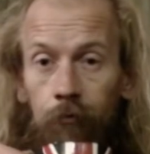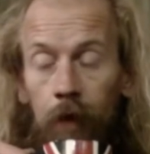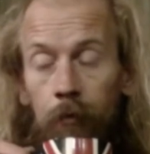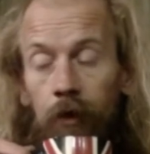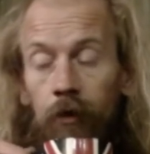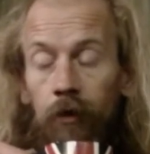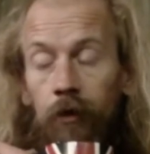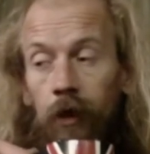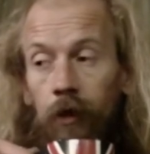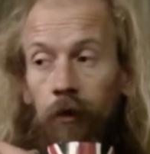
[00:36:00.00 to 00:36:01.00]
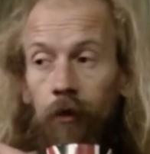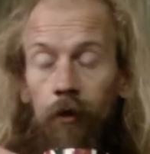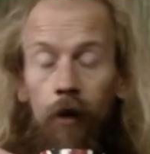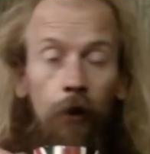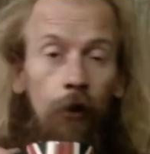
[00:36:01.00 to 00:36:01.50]
I mean, okay,
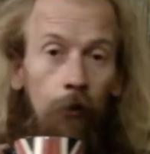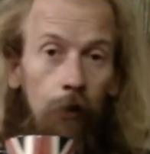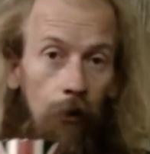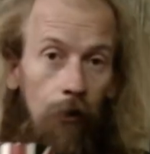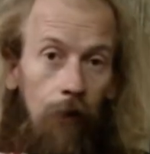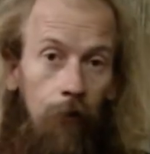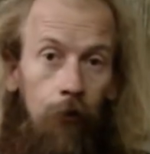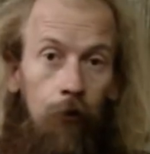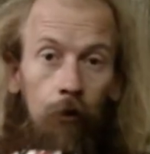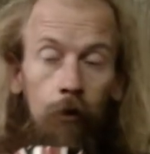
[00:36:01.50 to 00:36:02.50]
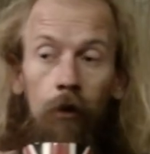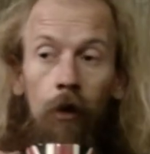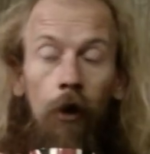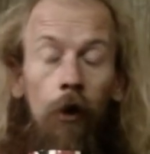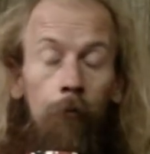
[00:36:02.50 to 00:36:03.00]
I don't know that for sure.
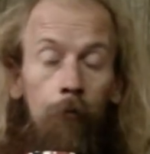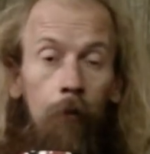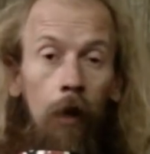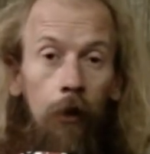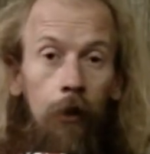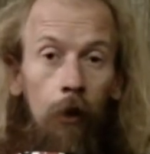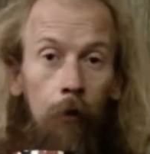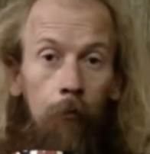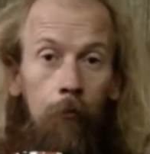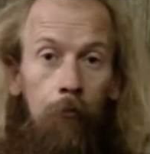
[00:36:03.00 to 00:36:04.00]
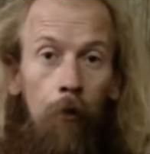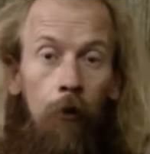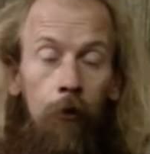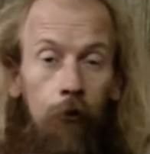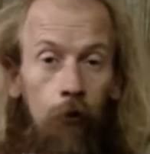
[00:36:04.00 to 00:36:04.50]
I bloody hope
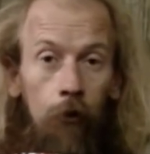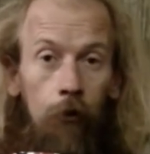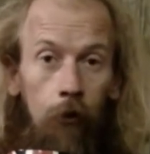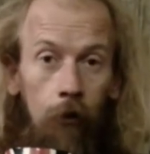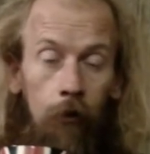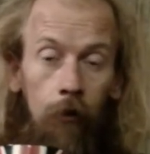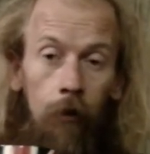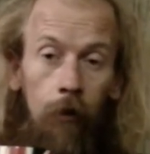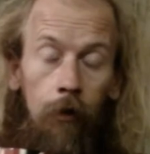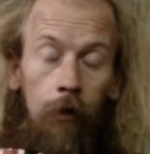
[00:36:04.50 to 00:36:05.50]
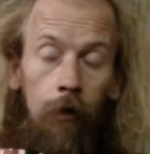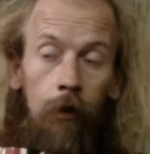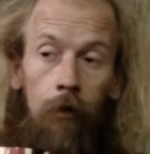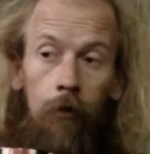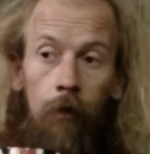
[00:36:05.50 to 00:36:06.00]
Boris Johnson
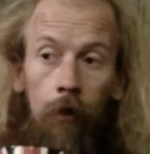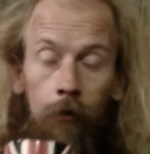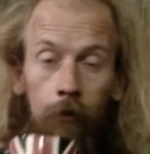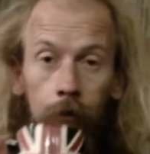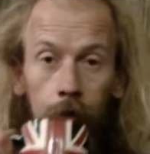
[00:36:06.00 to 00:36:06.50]
doesn't.